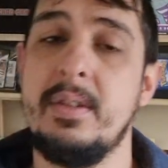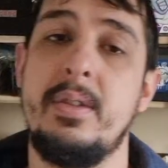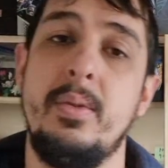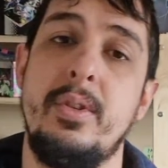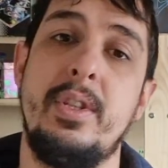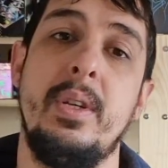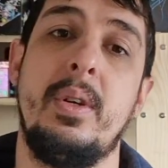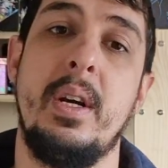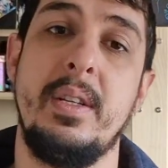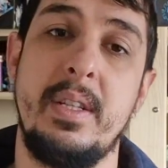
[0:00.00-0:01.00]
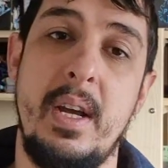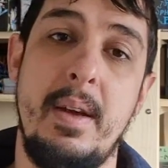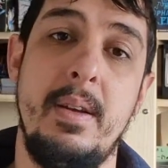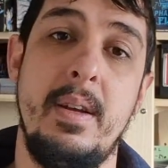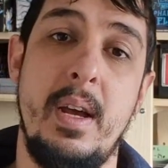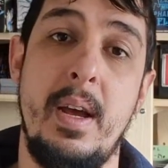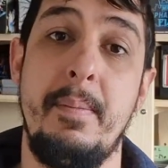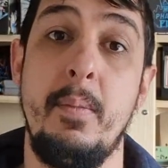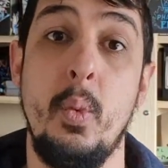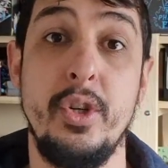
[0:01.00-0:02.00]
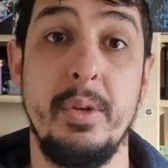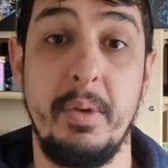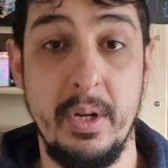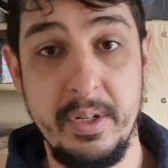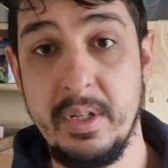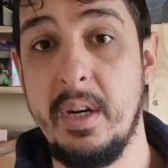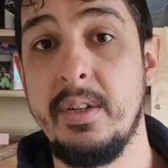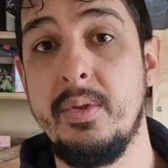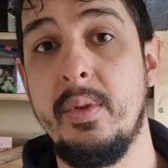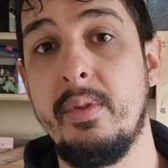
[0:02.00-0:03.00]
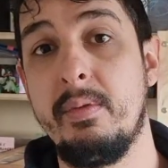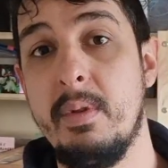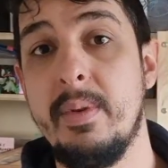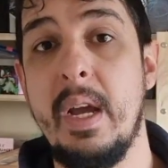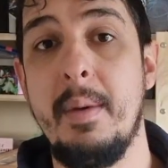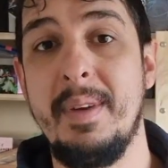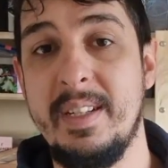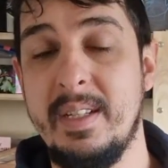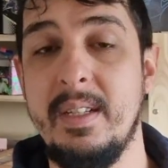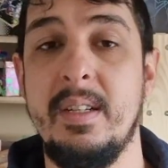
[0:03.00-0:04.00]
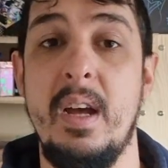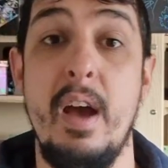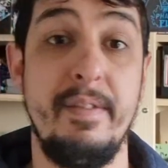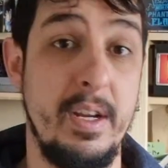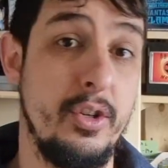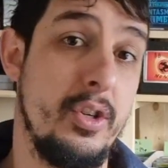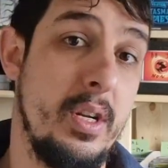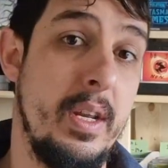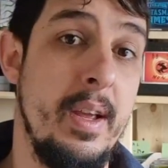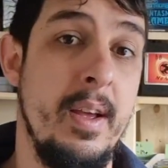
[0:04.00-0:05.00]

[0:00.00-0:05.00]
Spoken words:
Sword and Shield cards there, which I'm going to start sorting through, get them listed eventually.